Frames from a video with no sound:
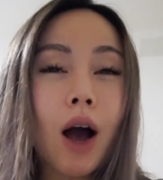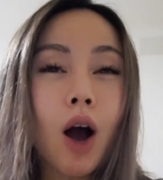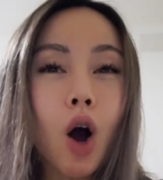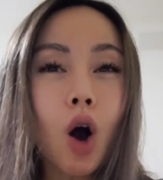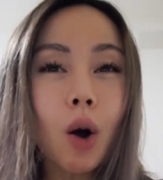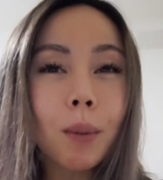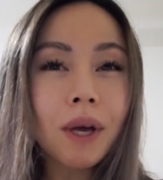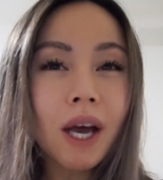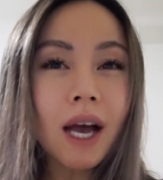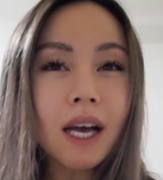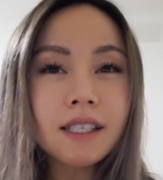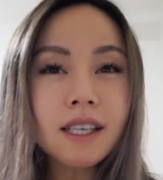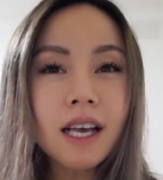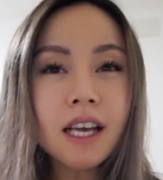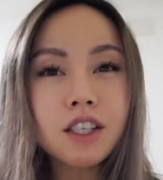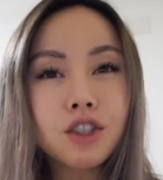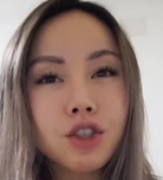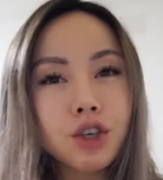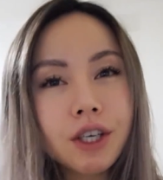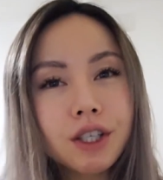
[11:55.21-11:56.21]
hope you guys
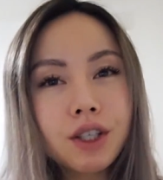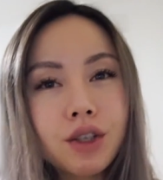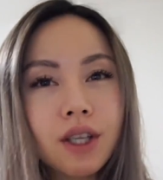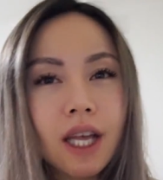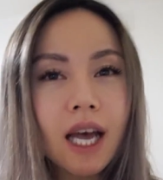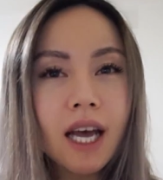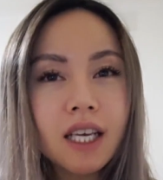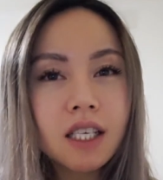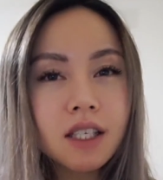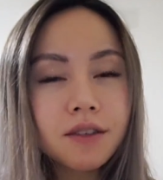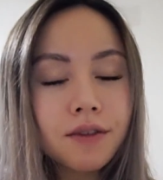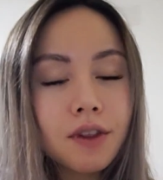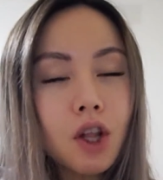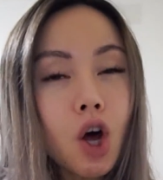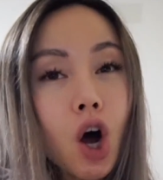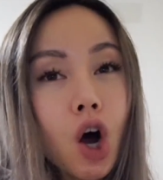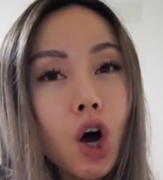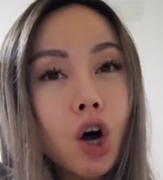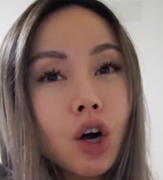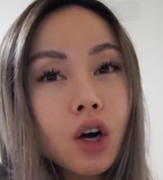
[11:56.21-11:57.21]
enjoyed today's
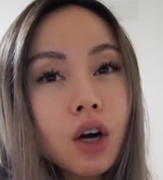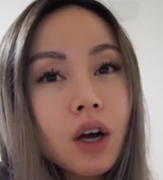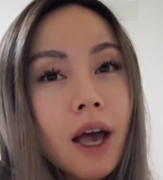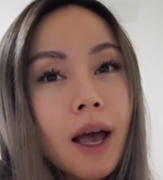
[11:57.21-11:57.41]
vlog.